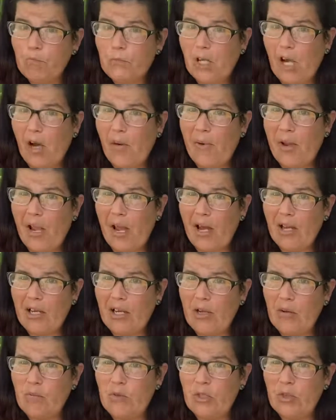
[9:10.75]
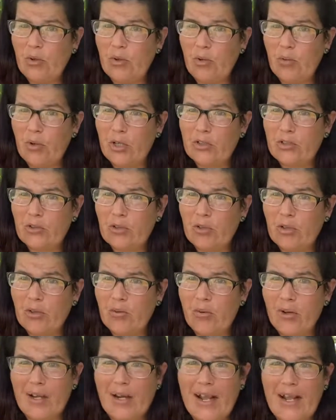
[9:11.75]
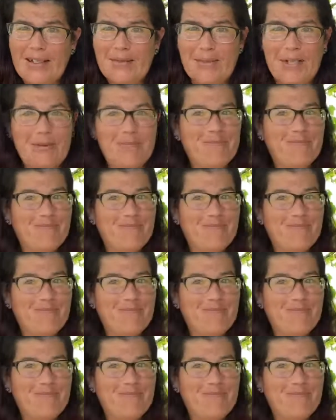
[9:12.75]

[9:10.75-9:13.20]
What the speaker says: taught me how to do historical reenactment.